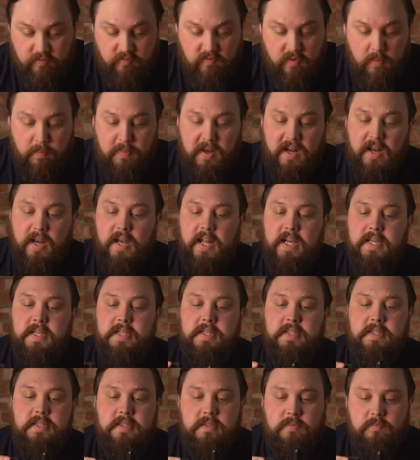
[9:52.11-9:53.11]

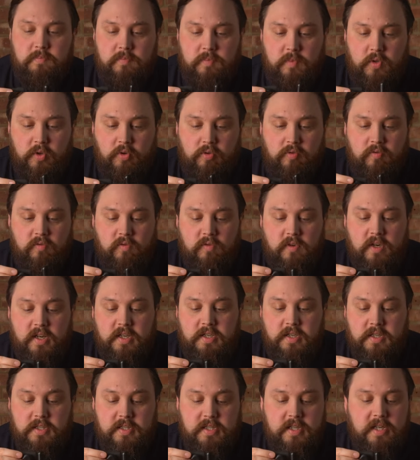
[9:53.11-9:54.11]
replace
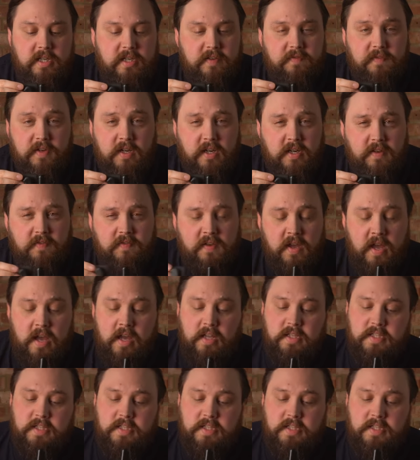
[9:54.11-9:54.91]
your dive knife